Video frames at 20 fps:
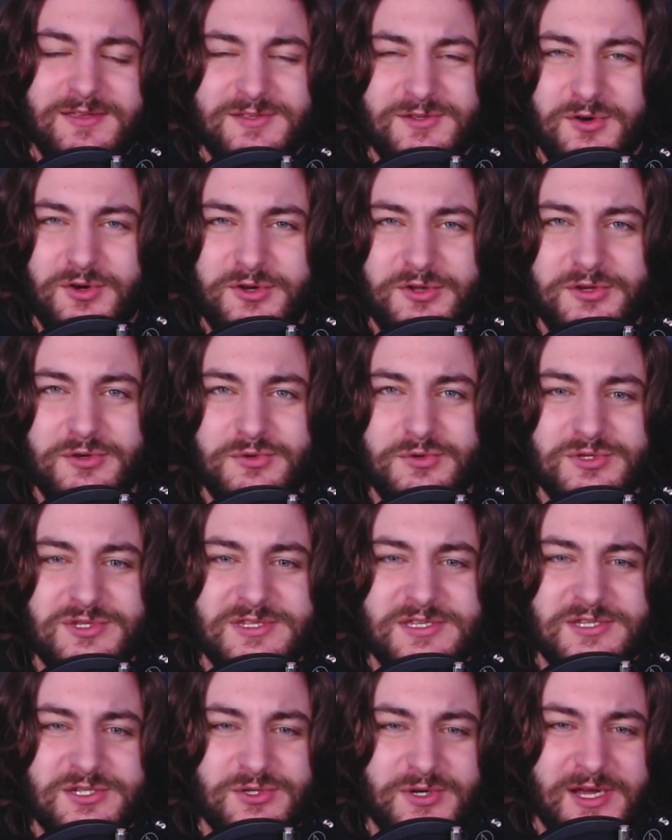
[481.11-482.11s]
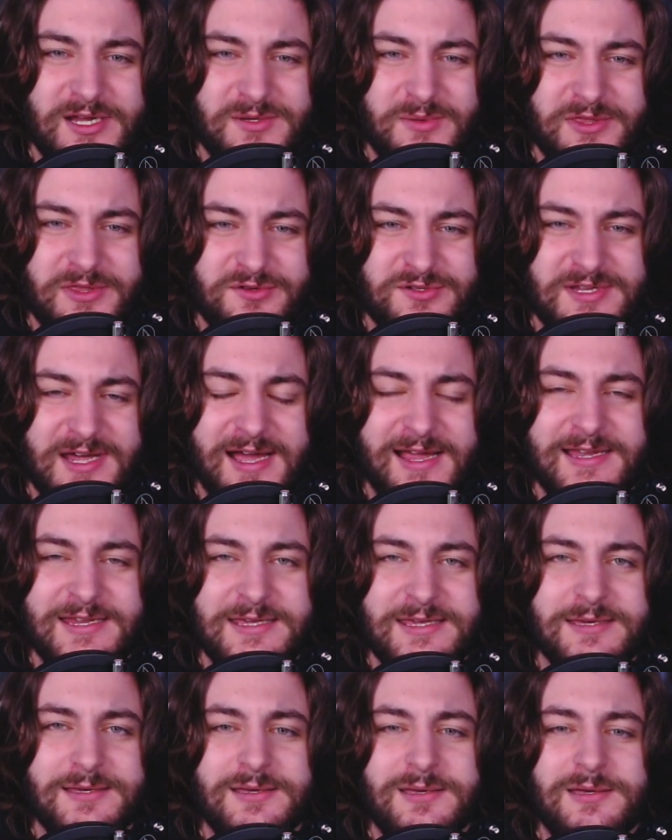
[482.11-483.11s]
these aren't huge T-tracks. I mean, they're
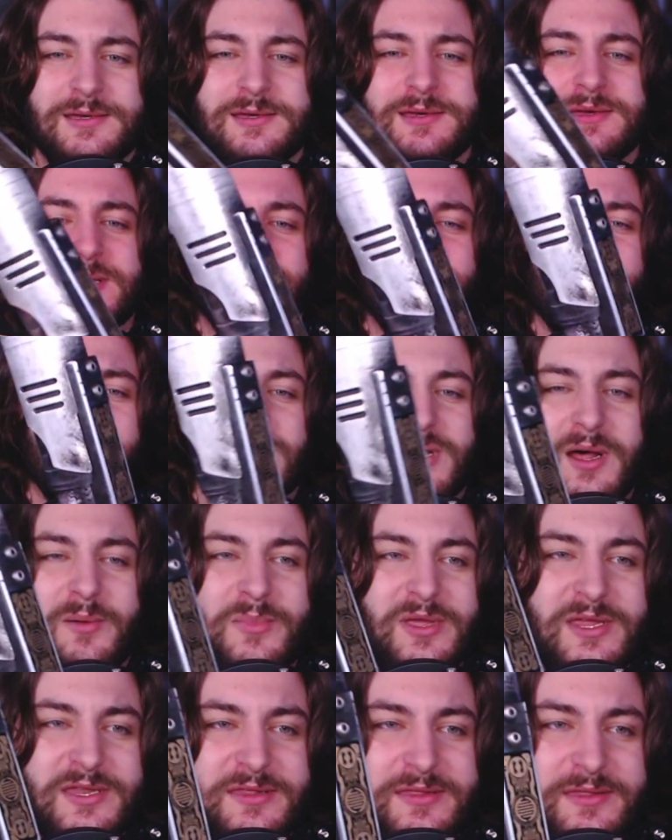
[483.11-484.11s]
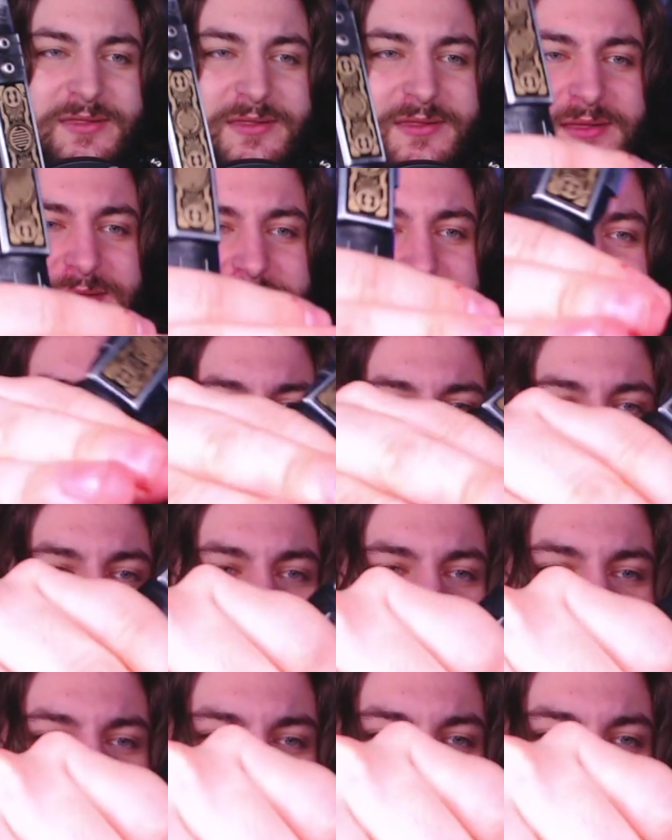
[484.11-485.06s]
tiny. But, I mean, my